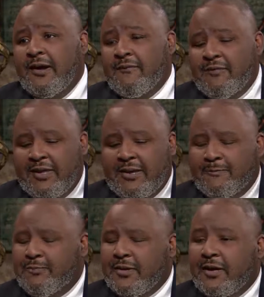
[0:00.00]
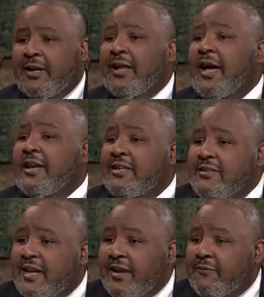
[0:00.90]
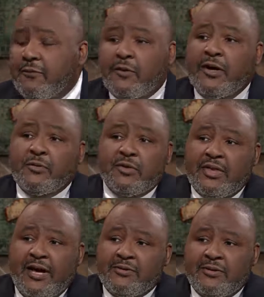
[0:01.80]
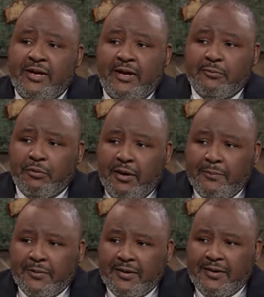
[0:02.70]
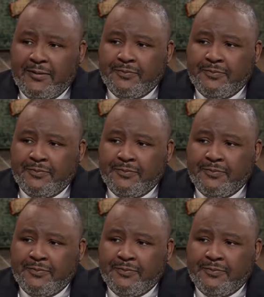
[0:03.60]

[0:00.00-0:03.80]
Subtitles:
of a client that's got a $400,000 property,